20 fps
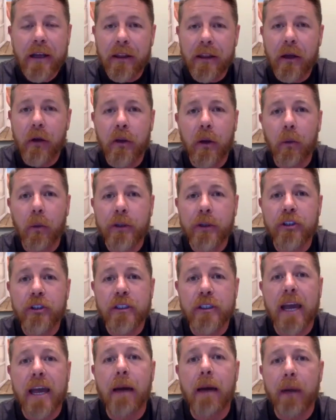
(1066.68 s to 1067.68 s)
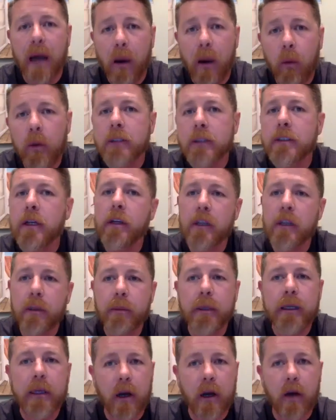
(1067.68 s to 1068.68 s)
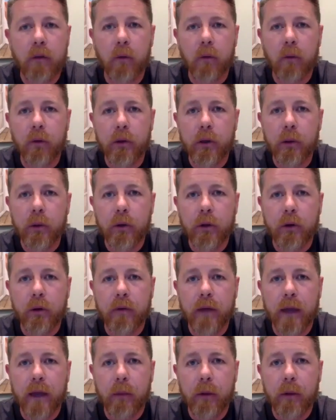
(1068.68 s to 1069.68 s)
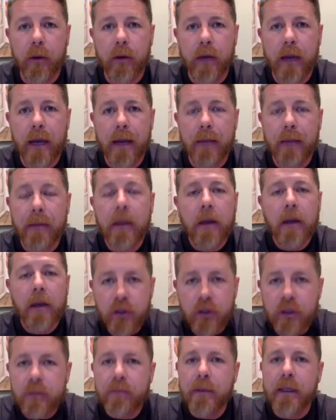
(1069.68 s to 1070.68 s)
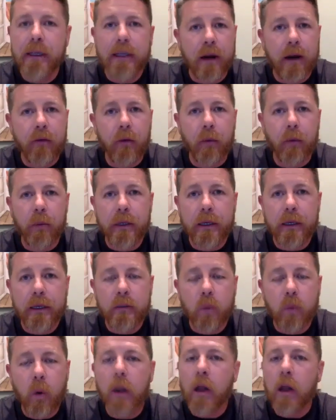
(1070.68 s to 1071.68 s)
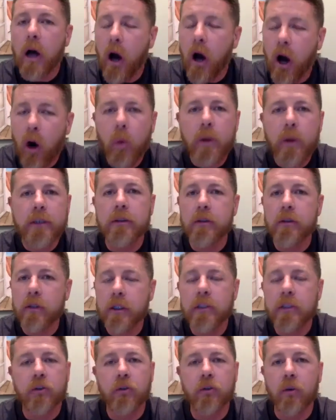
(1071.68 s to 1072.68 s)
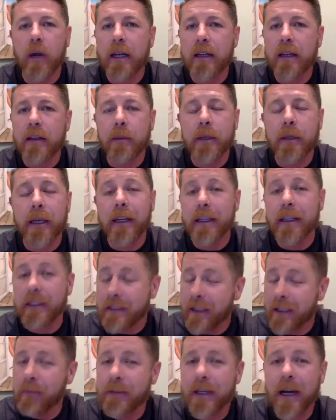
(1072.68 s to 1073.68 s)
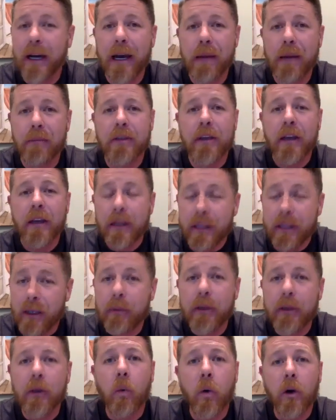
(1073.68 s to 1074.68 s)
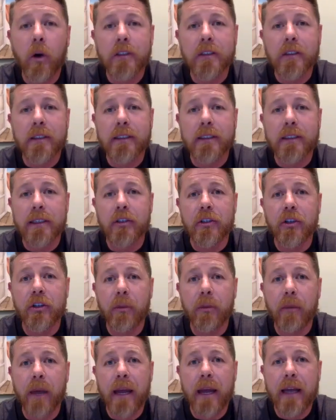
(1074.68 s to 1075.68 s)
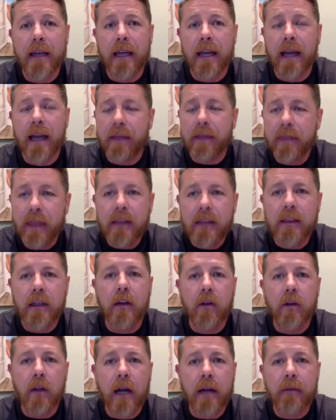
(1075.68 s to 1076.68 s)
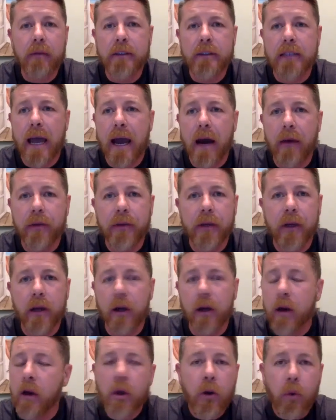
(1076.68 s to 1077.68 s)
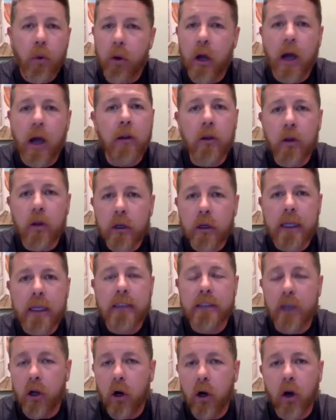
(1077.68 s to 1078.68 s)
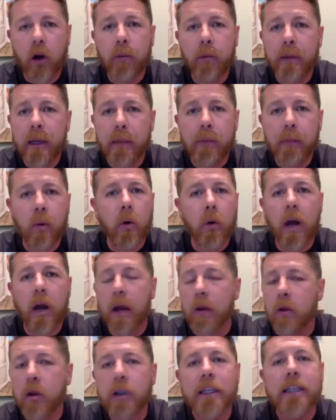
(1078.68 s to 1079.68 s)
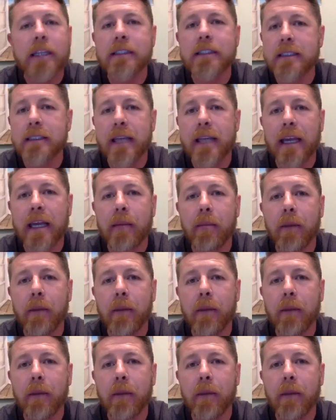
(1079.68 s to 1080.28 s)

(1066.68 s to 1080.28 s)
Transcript: that we just had, but I want to tell you to be careful for you and your family, okay? Just be careful, because what always looks great in the beginning sometimes can be the worst decision you made. And I think that a lot of us out there, we're not looking to hurt people. We're not looking to take